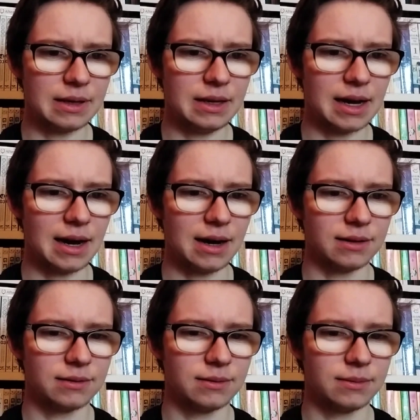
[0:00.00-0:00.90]
yeah,
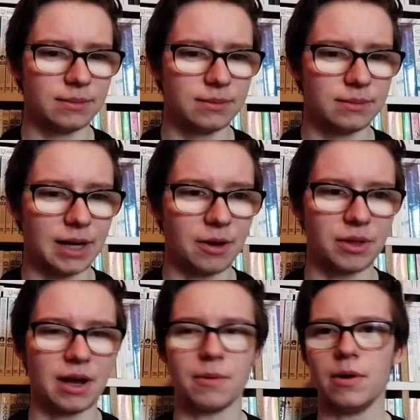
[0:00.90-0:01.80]
I don't
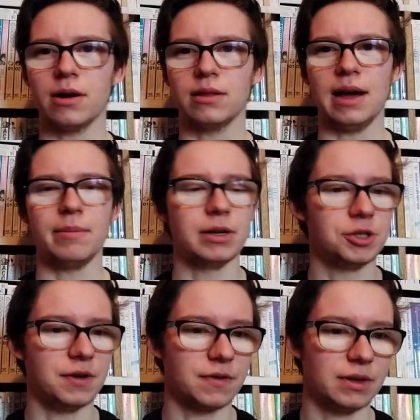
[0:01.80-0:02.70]
think I walk that much
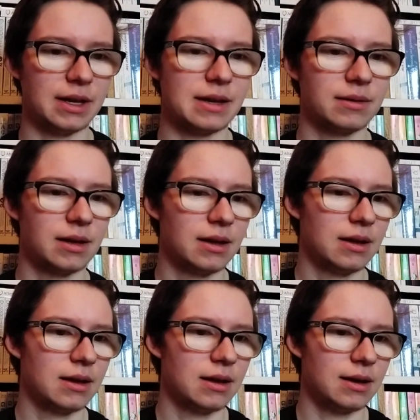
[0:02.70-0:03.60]
differently.
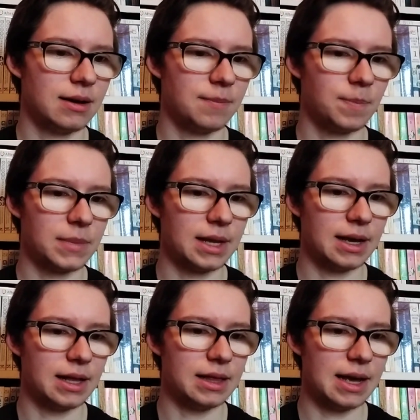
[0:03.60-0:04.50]

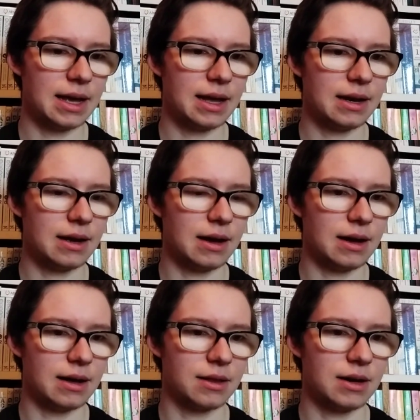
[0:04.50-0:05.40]
And then
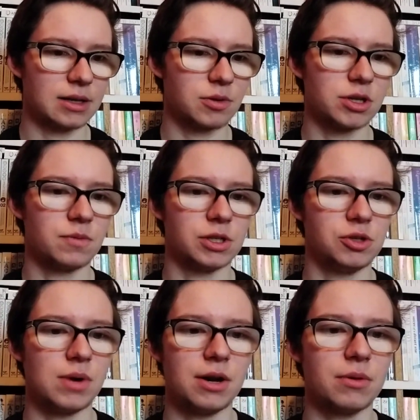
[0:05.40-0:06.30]
the next question was,
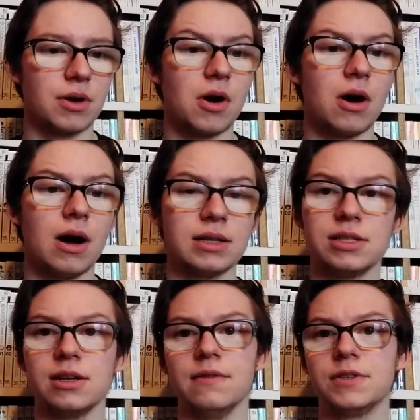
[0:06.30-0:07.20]
do I know the
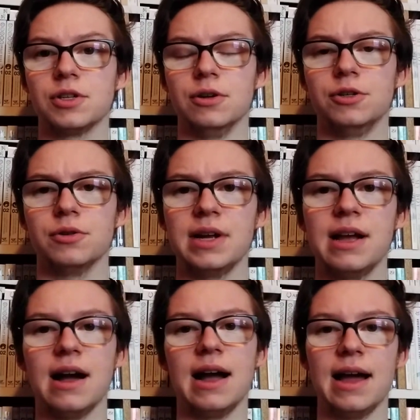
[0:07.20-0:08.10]
cost of surgery?
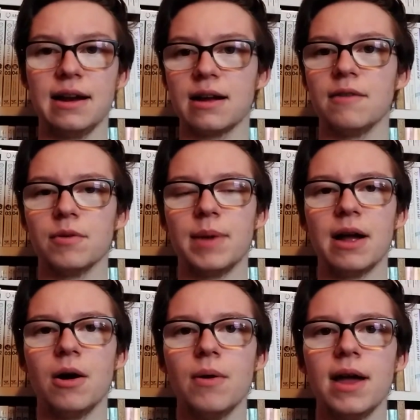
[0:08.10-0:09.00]
I had it covered by
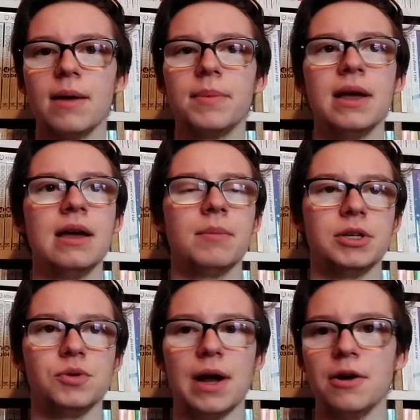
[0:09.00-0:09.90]
OHIP, but
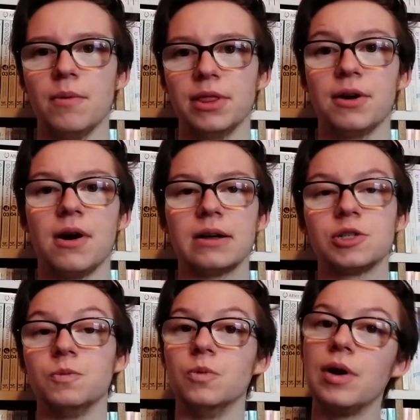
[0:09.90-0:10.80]
do I know what the
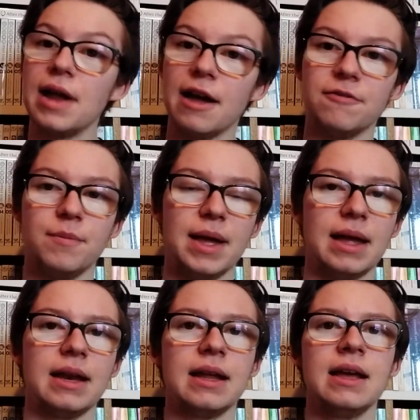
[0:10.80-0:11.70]
cost would have
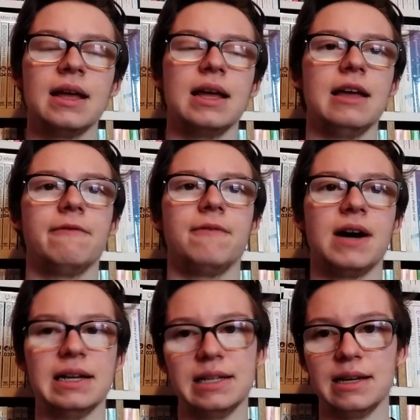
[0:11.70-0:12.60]
been if
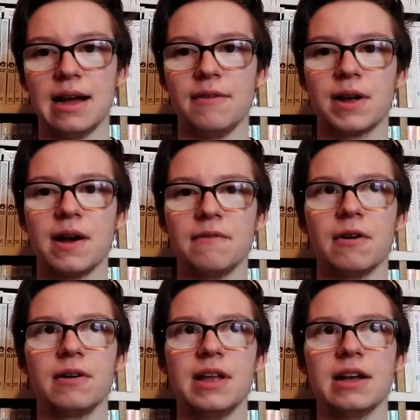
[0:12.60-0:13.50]
I didn't have it
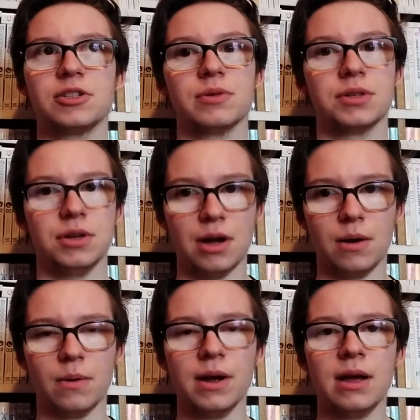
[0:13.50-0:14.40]
covered? The answer is
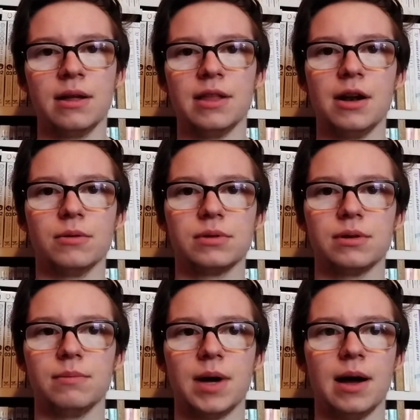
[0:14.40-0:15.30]
no. They don't,
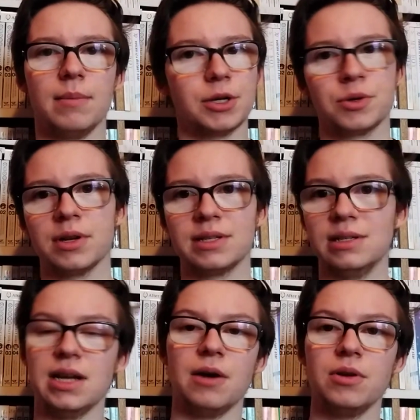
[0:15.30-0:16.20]
Montreal doesn't
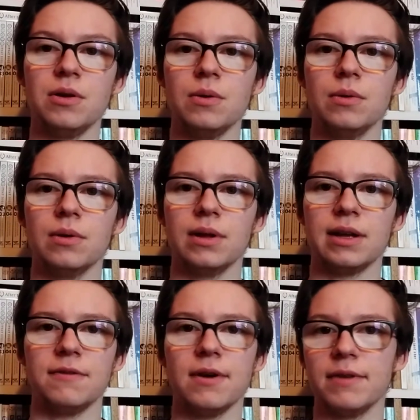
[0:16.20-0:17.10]
tell you, like
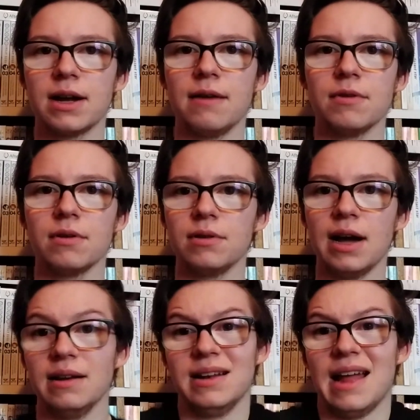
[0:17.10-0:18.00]
if you have it covered.
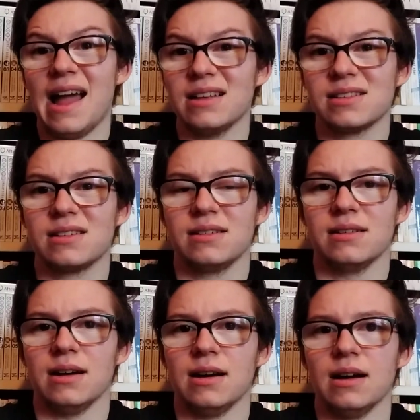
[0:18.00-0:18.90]
I ask
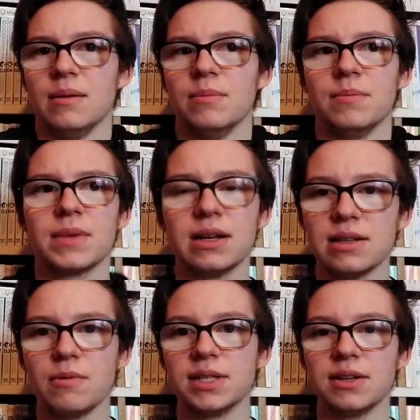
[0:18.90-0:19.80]
because
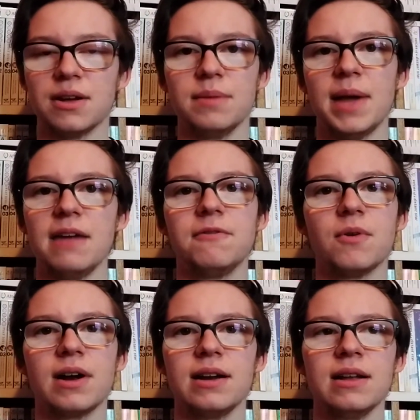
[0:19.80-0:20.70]
I wasn't going to pay
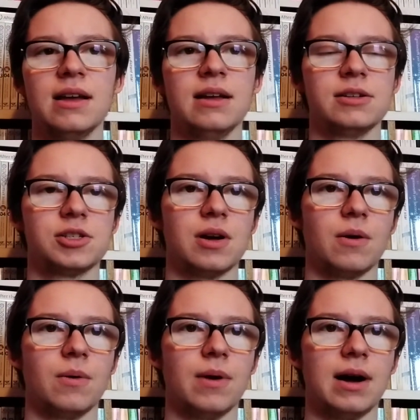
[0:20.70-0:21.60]
for it.
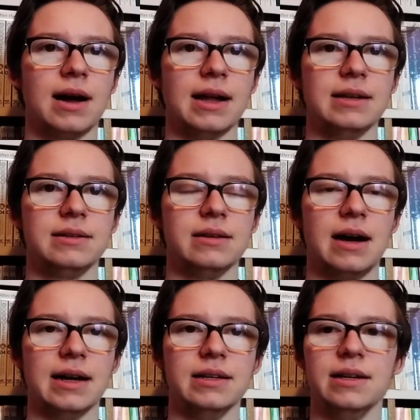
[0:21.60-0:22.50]
So I
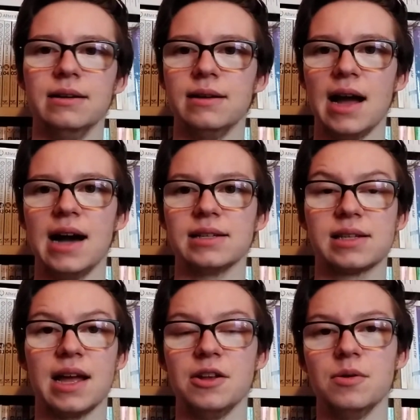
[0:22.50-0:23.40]
didn't ask,
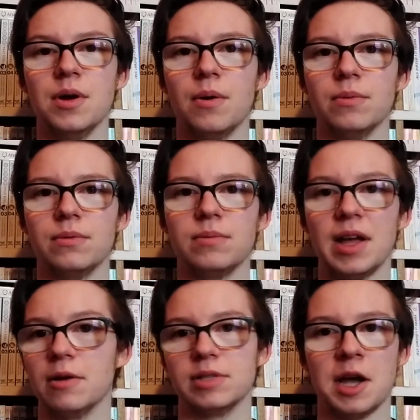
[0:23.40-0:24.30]
and they
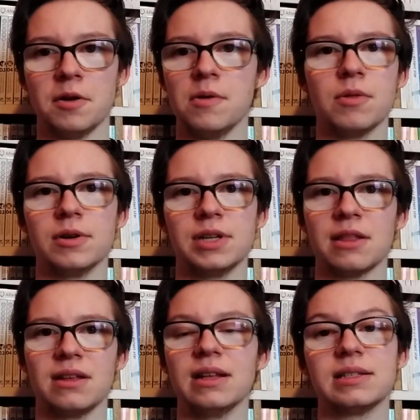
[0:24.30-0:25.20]
don't tell you. There's
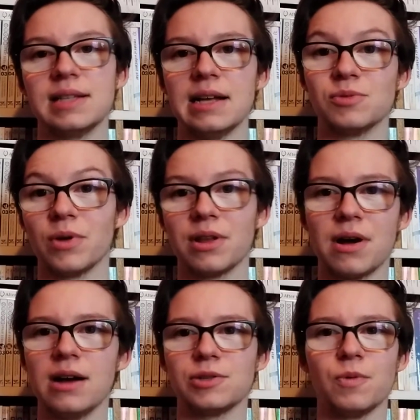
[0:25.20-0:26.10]
nothing that says what the
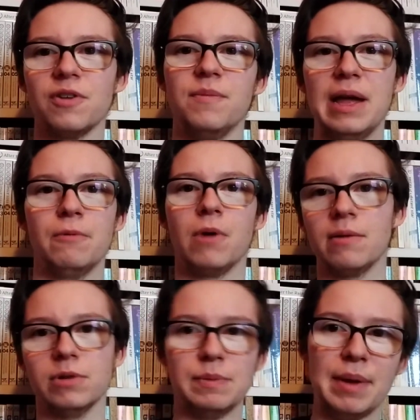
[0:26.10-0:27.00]
cost would have been, what
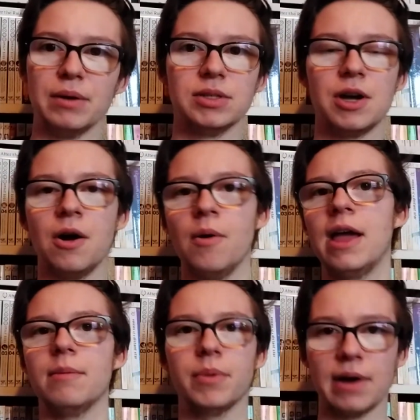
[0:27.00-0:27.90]
was billed to
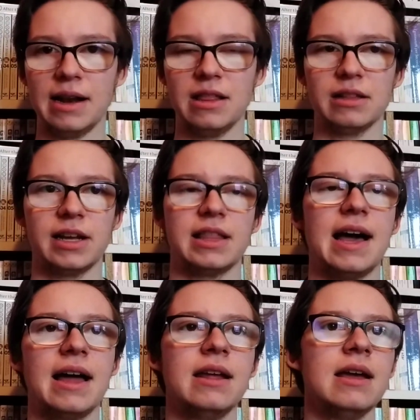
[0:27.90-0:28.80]
OHIP or anything like
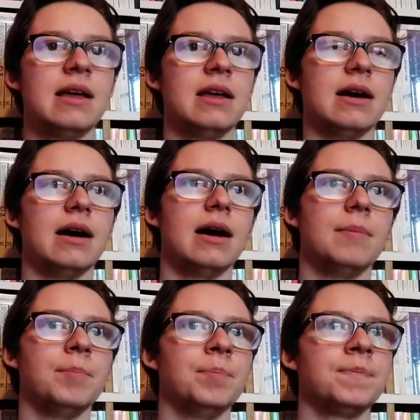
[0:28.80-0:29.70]
that.
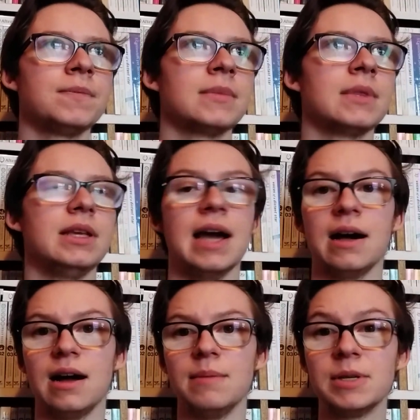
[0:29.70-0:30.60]
Yeah,
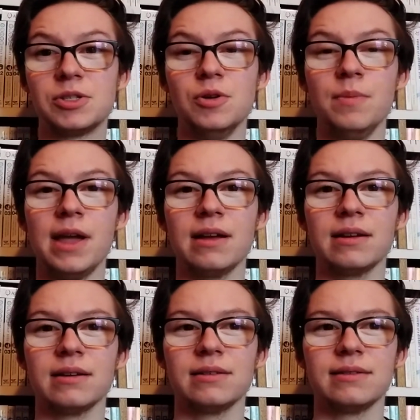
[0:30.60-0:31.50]
I'm assuming
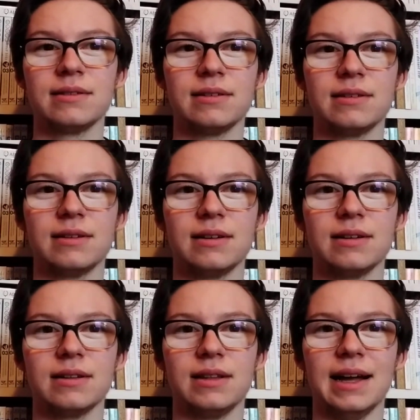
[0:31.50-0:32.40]

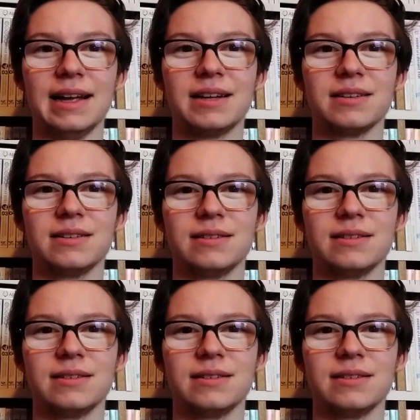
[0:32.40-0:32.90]
like,